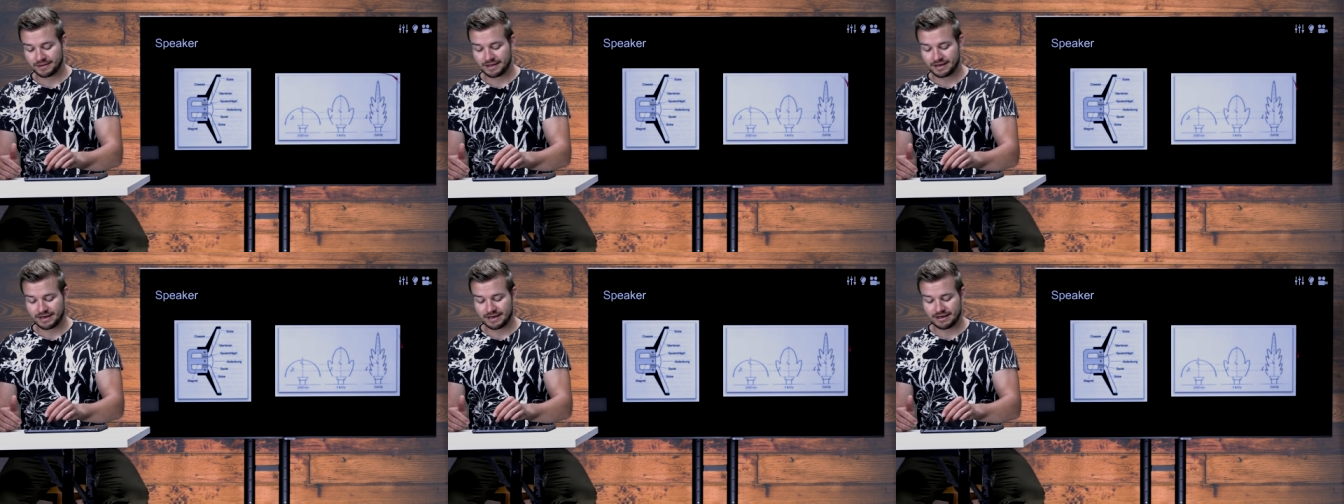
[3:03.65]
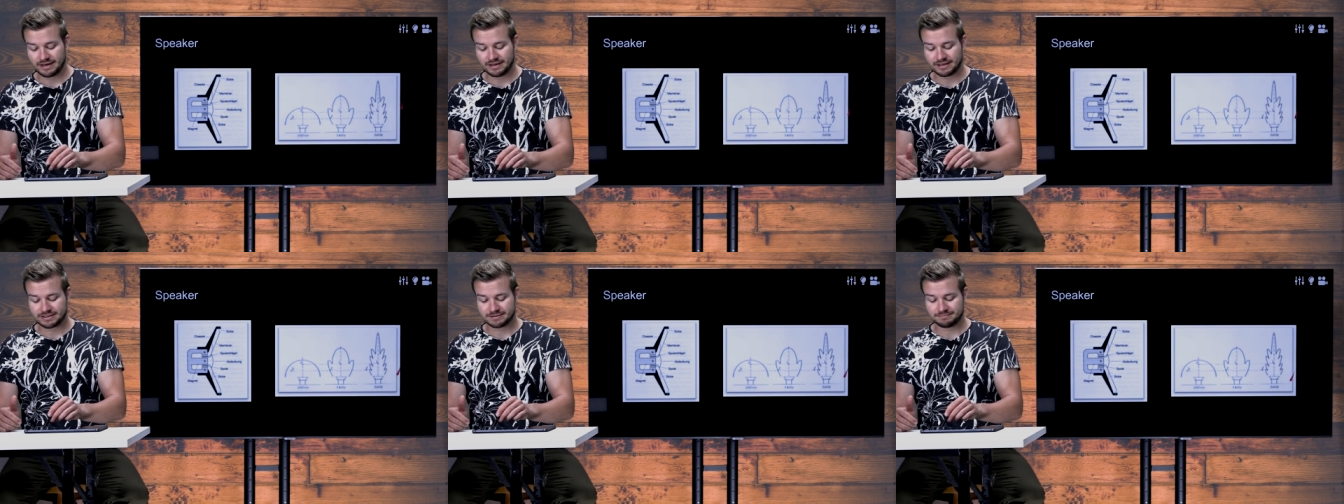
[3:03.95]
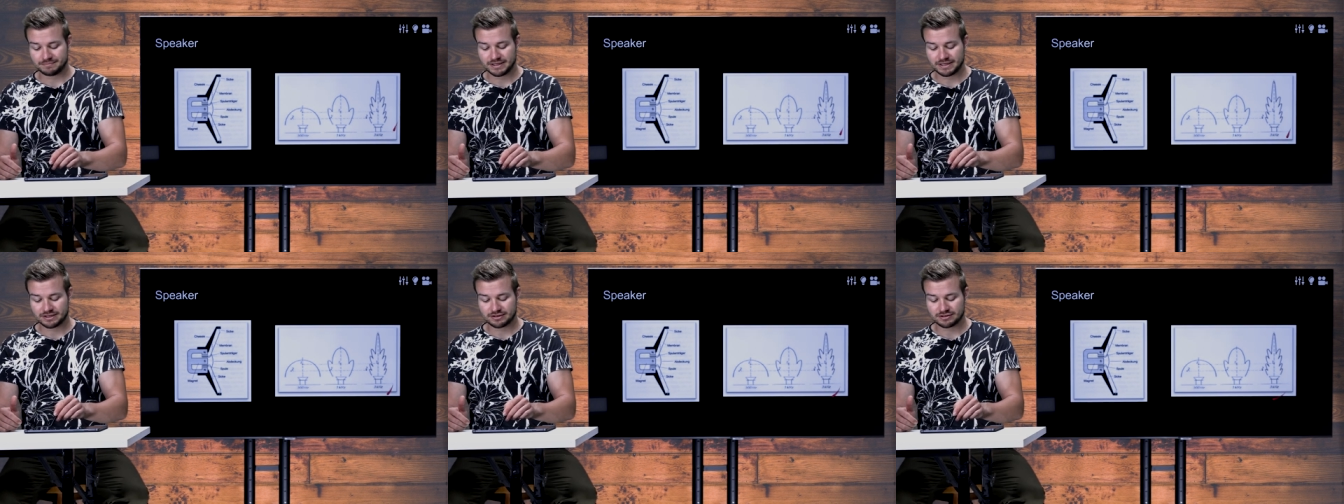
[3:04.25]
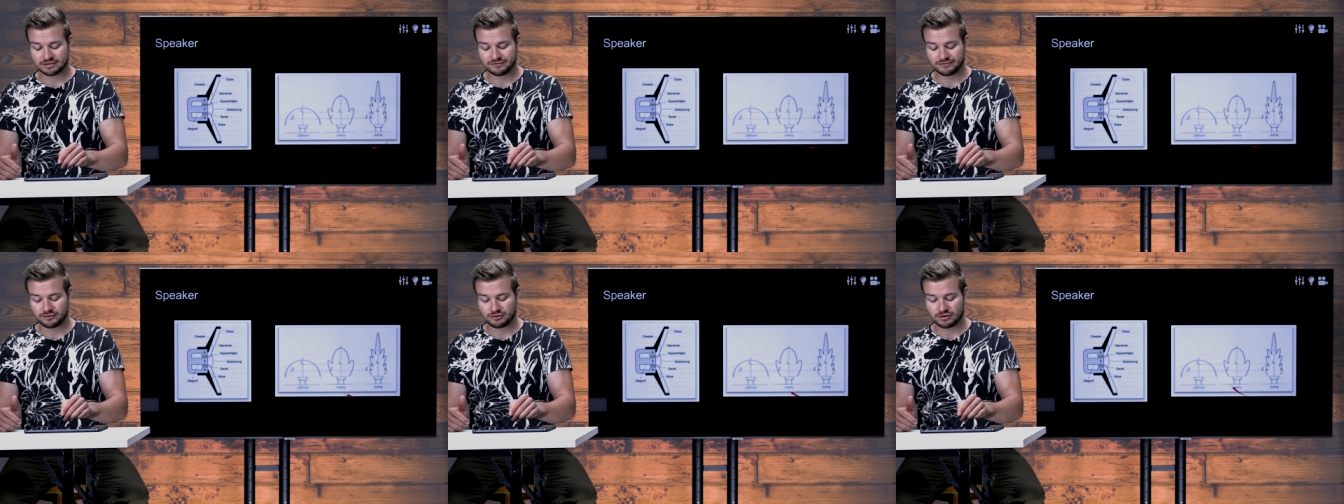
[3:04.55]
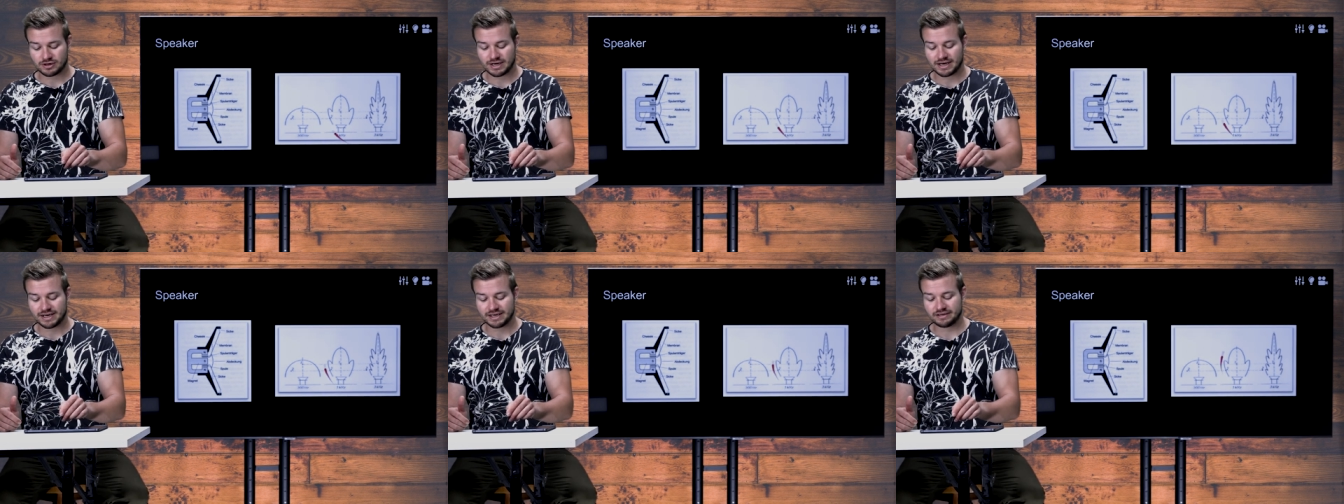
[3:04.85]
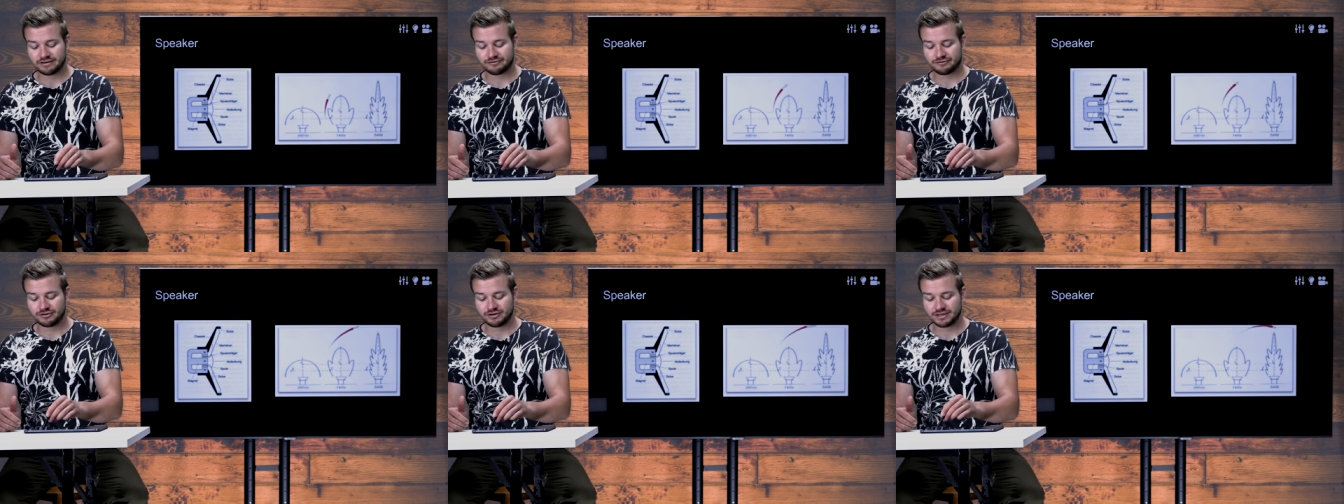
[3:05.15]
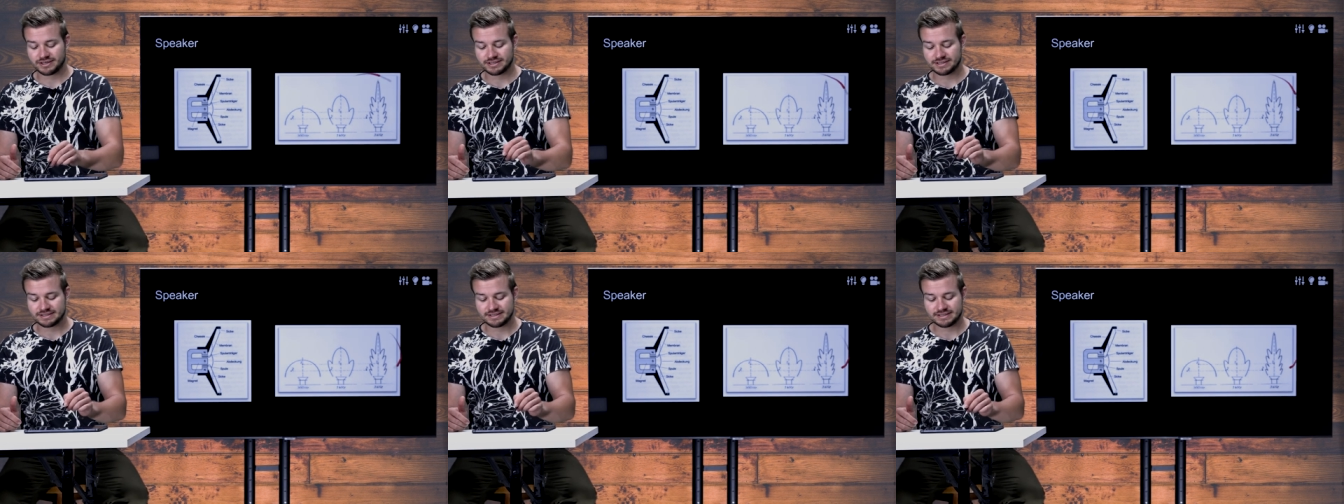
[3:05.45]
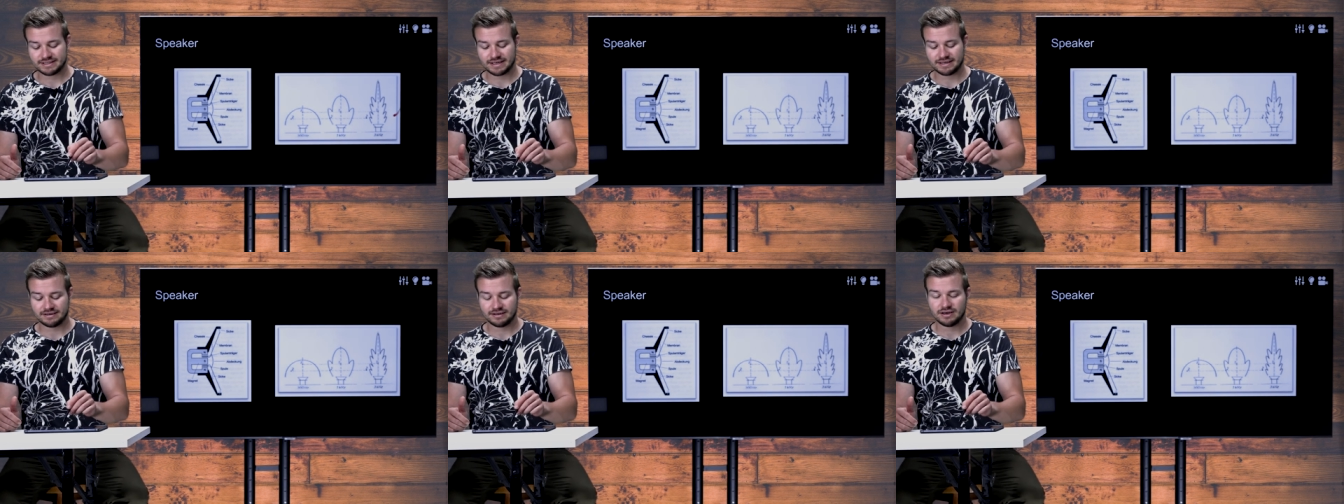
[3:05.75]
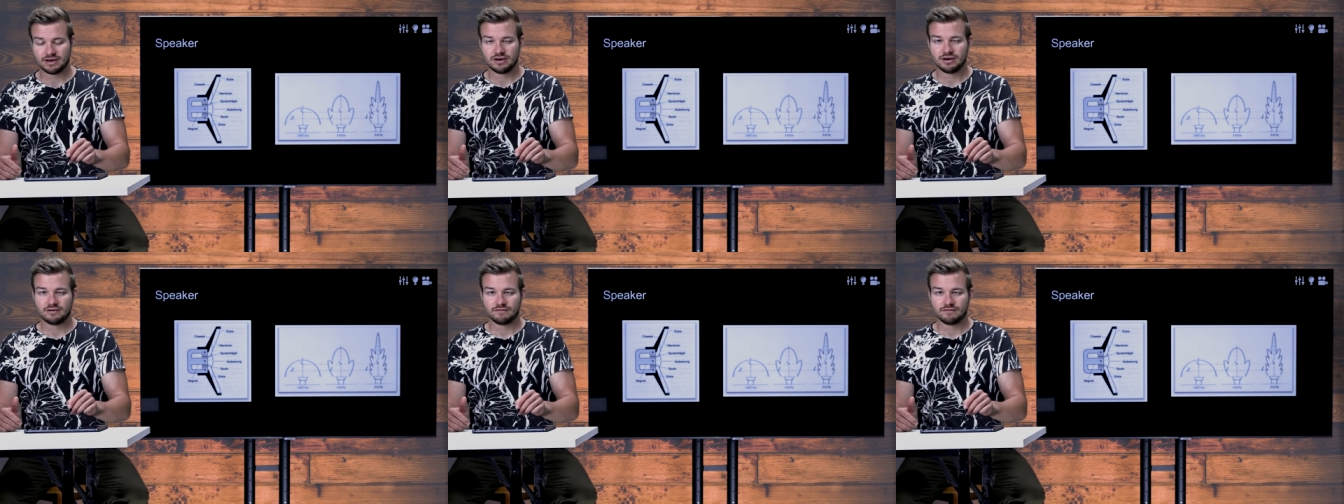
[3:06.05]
uh, speakers for higher frequency than